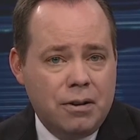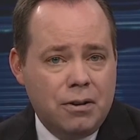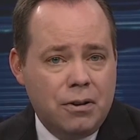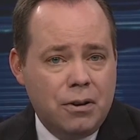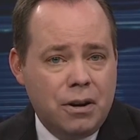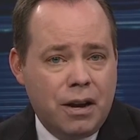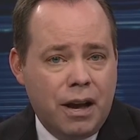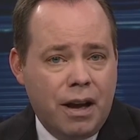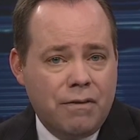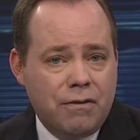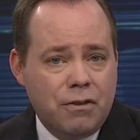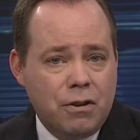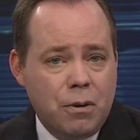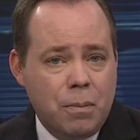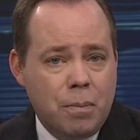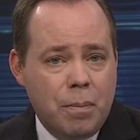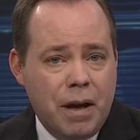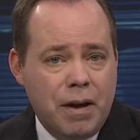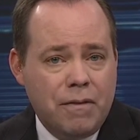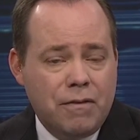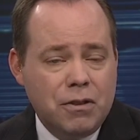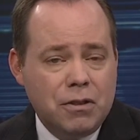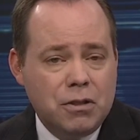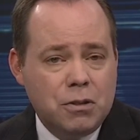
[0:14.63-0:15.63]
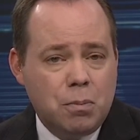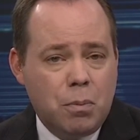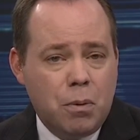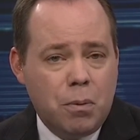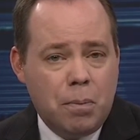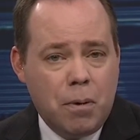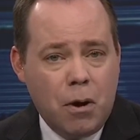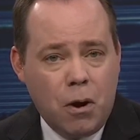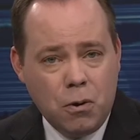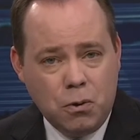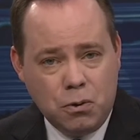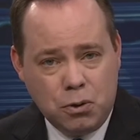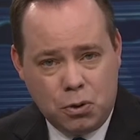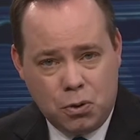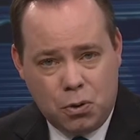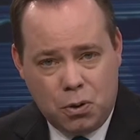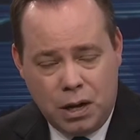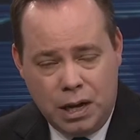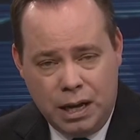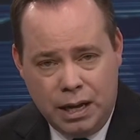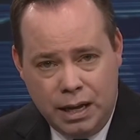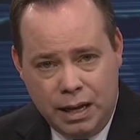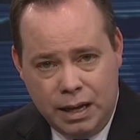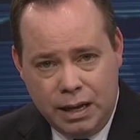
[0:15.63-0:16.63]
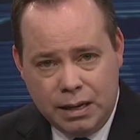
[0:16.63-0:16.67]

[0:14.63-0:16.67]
under Governor Bevin's proposal.